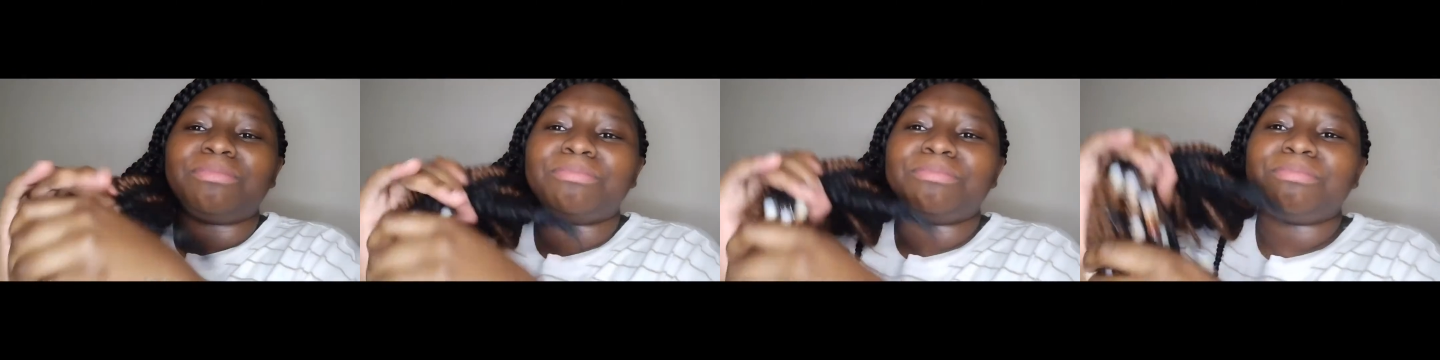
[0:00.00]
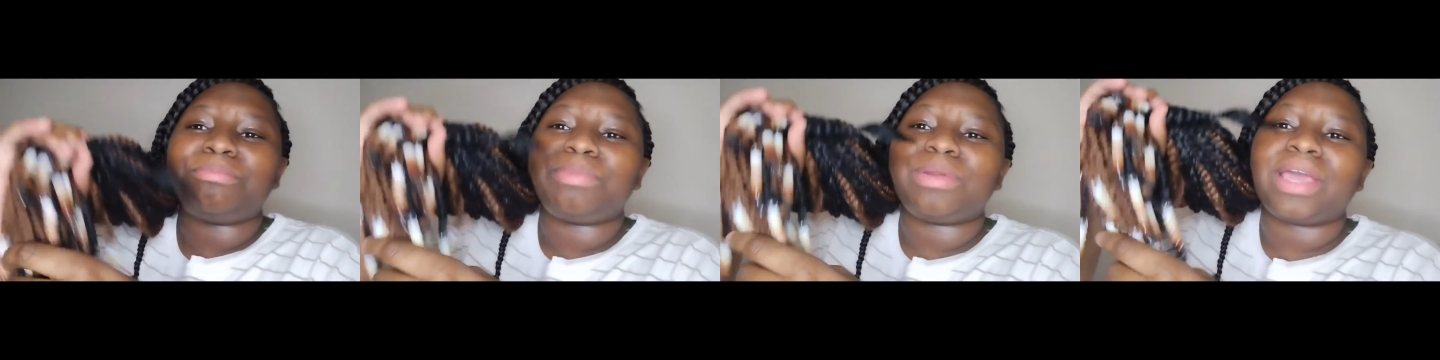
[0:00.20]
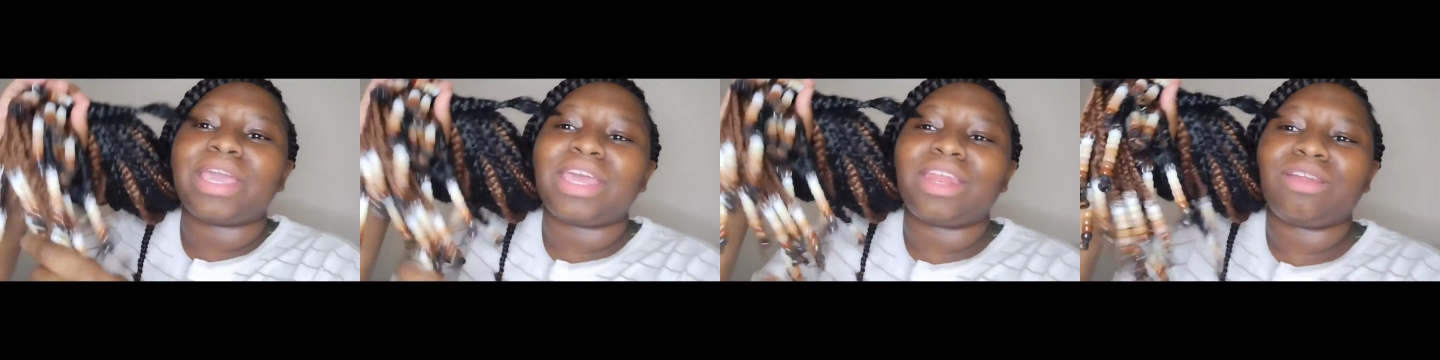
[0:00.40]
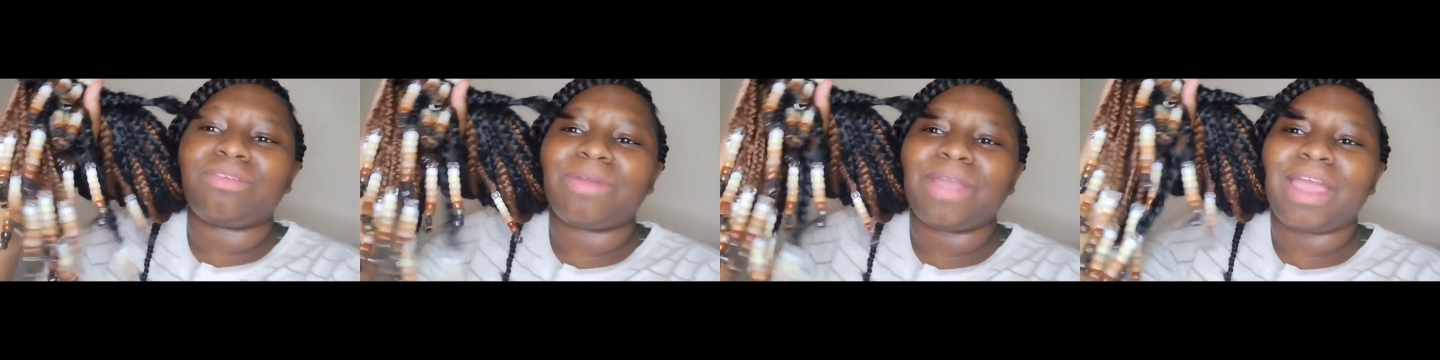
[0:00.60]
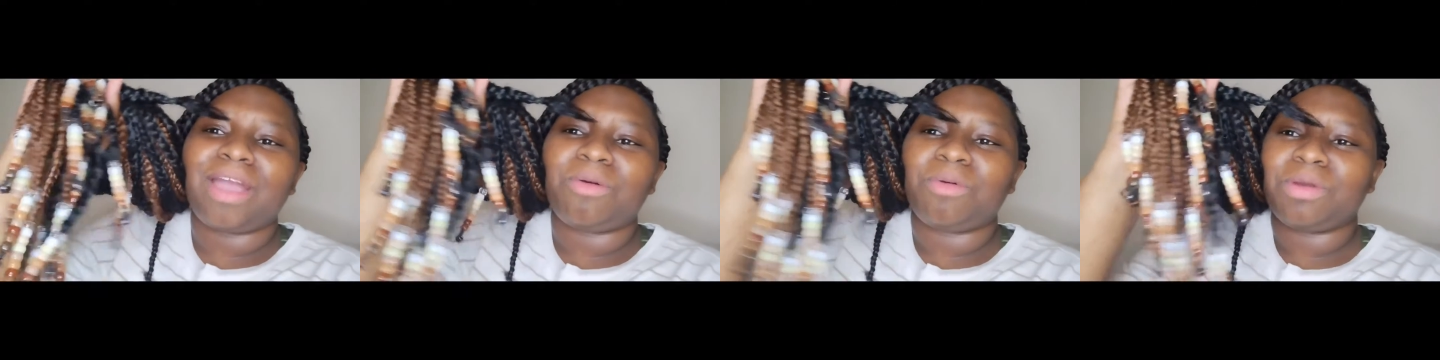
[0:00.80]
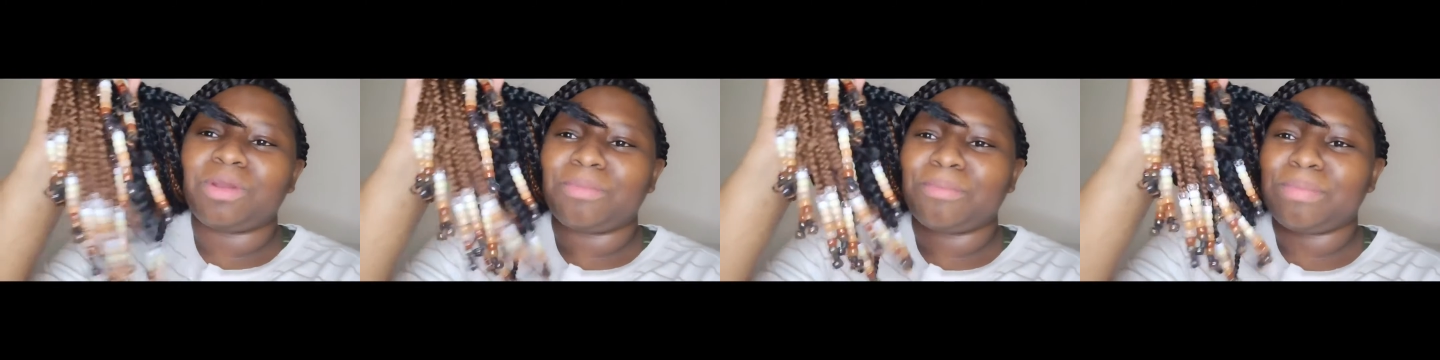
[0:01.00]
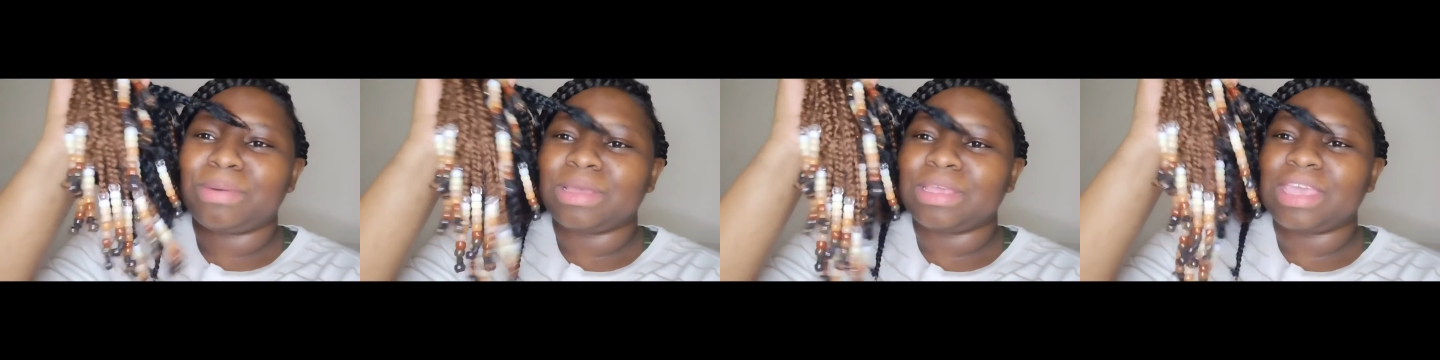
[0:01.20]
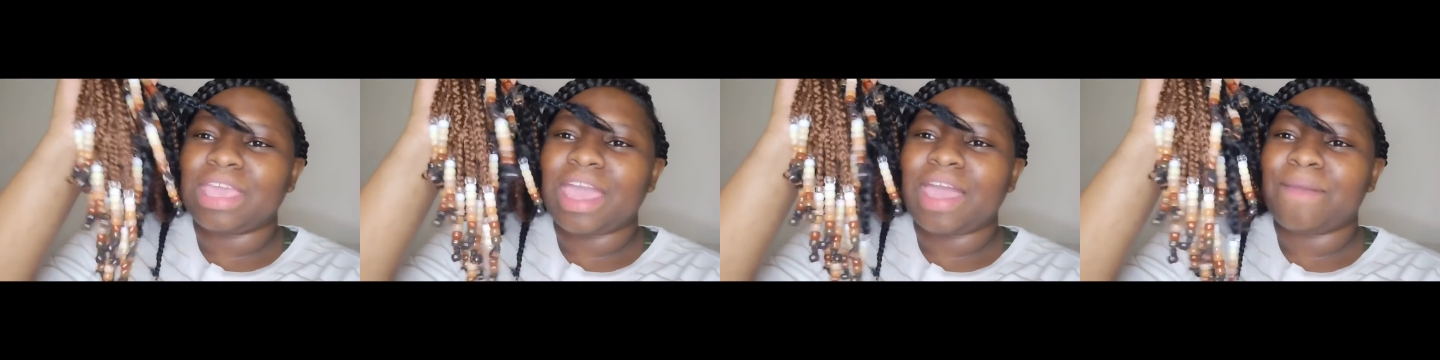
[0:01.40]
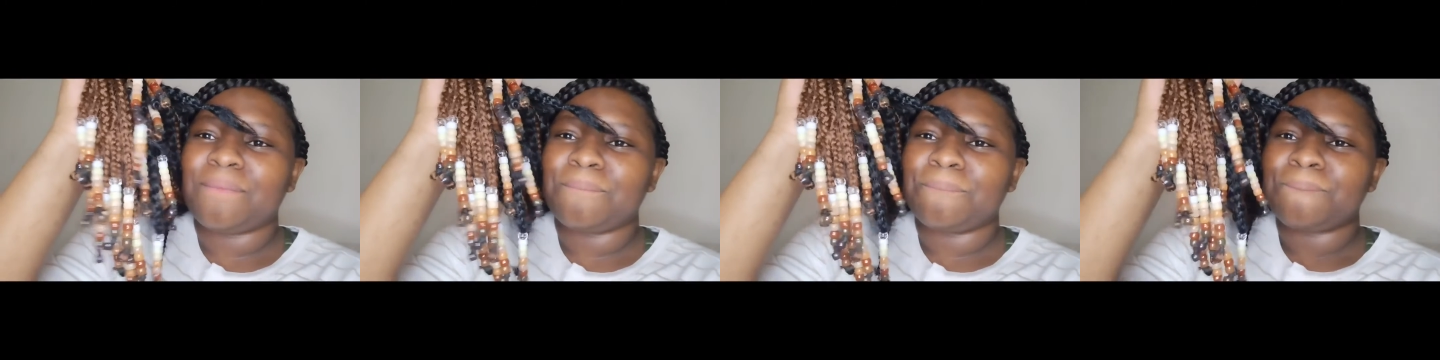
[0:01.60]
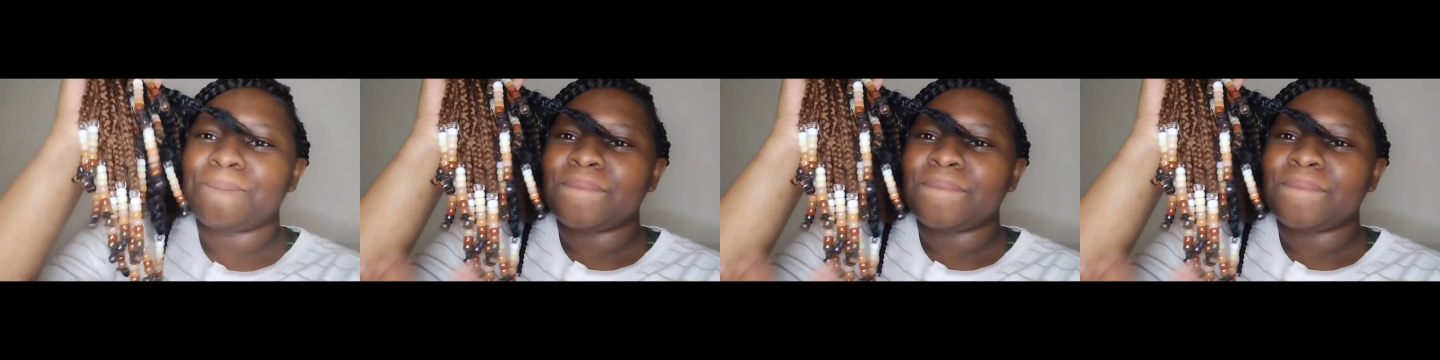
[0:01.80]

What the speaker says: them, playing around with them. But yeah,